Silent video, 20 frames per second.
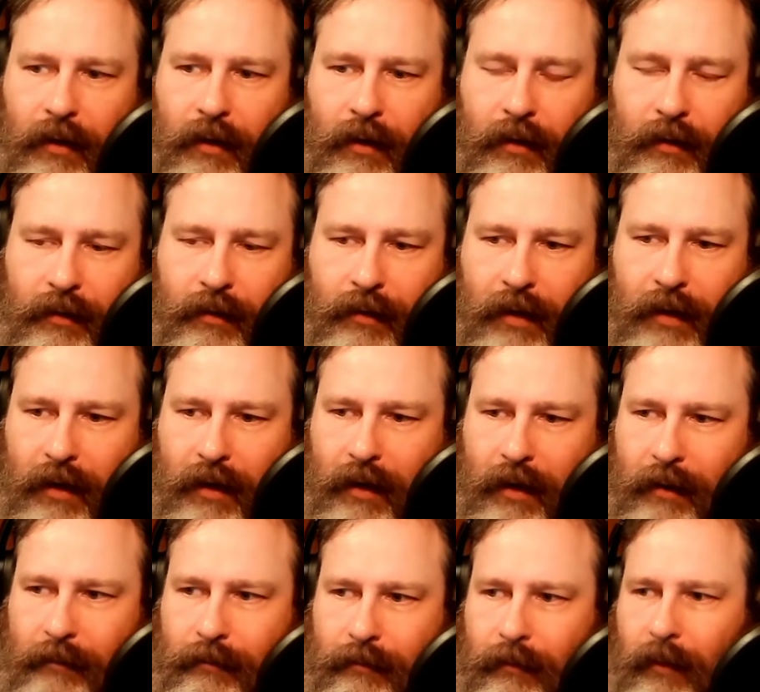is that
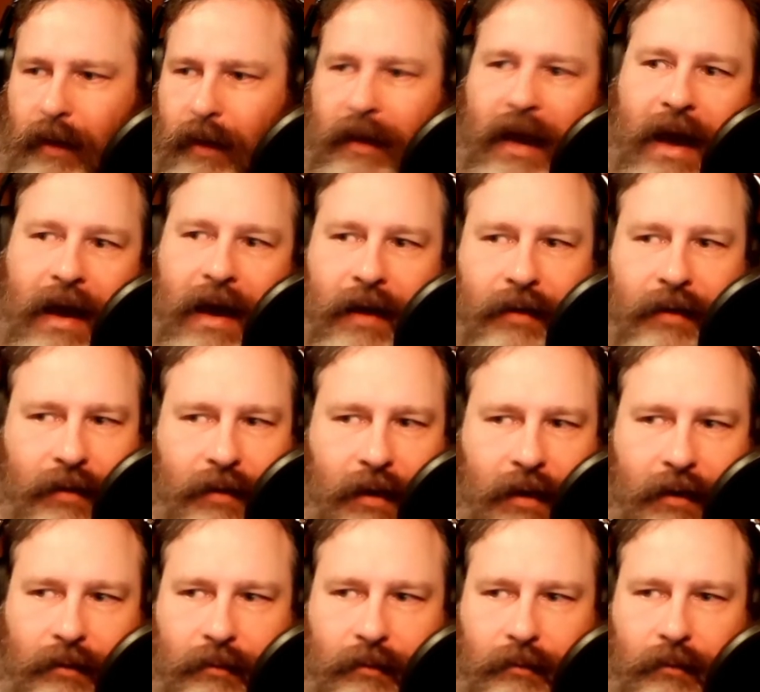I'm aghast
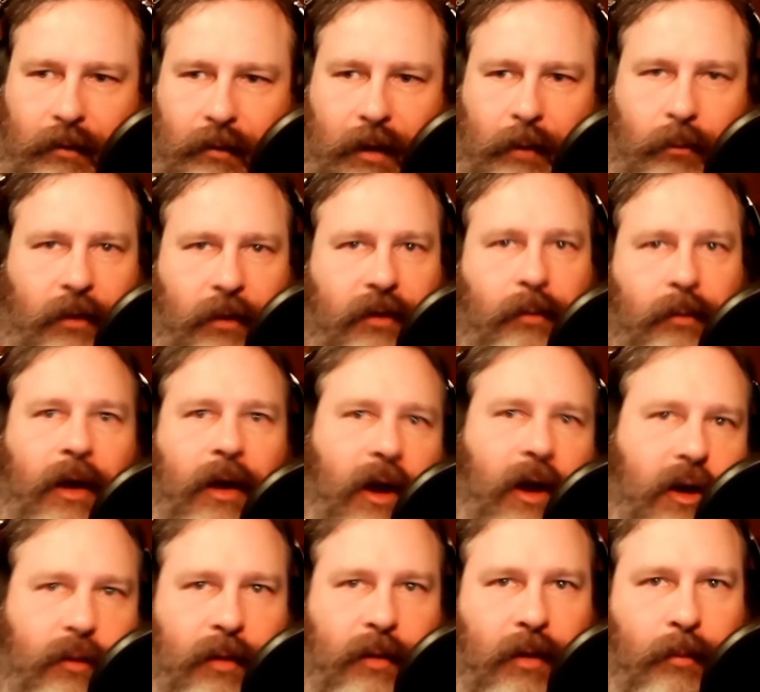at at risk
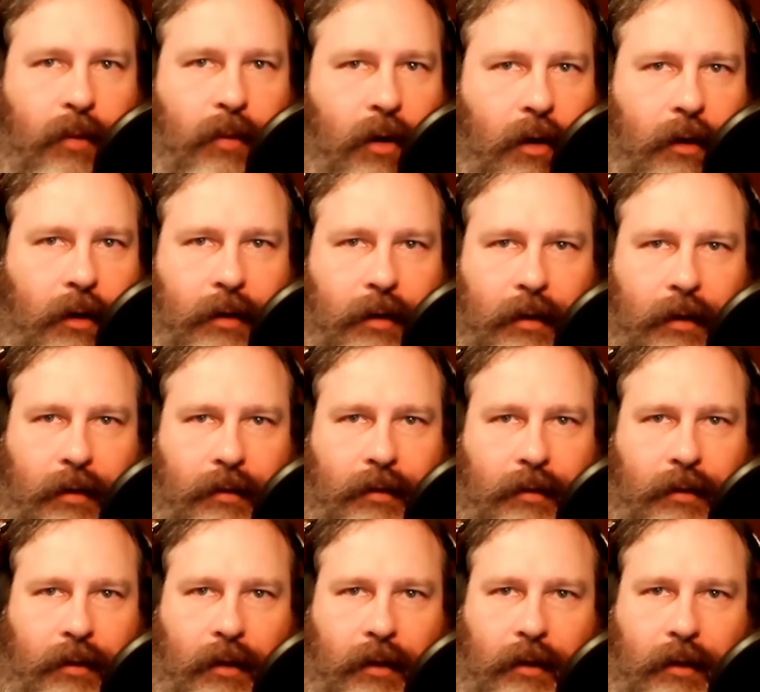management in politics
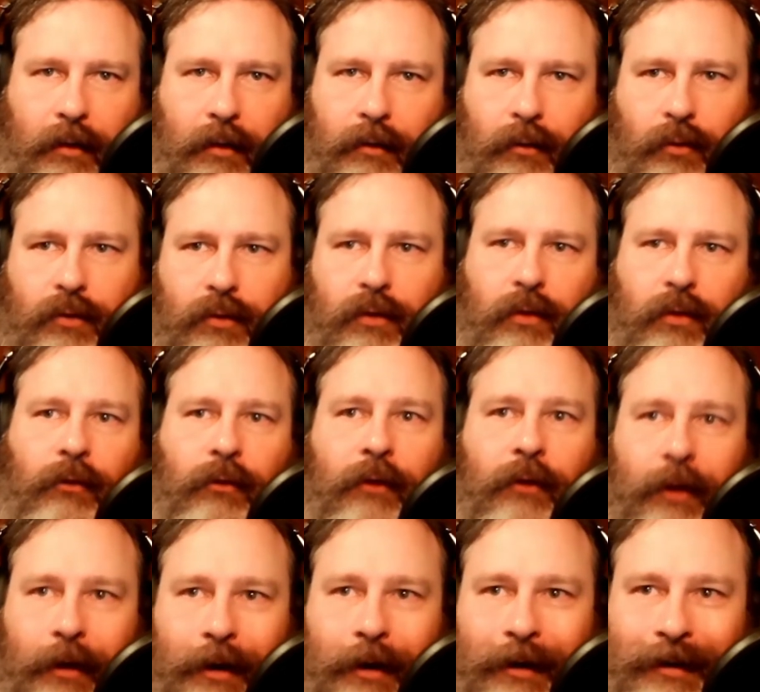and, and in the social
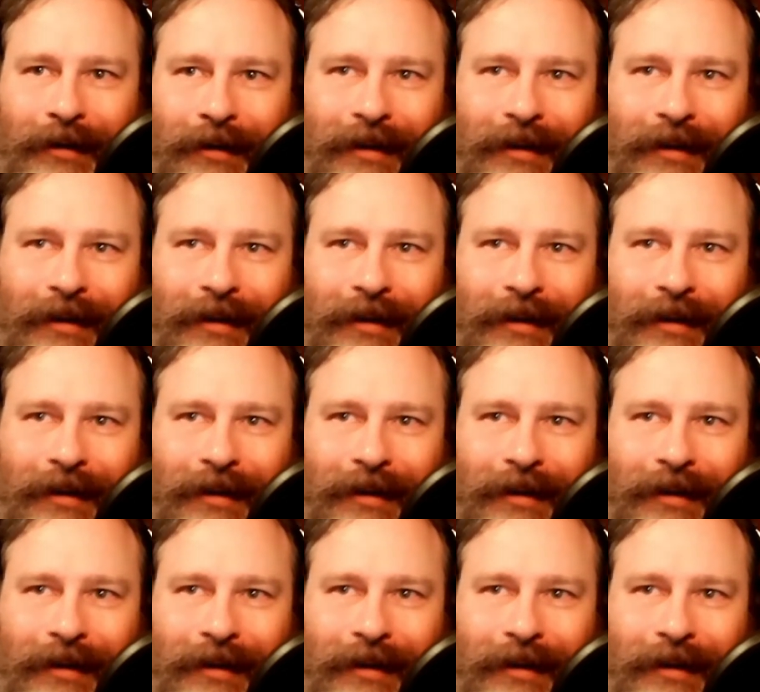sphere.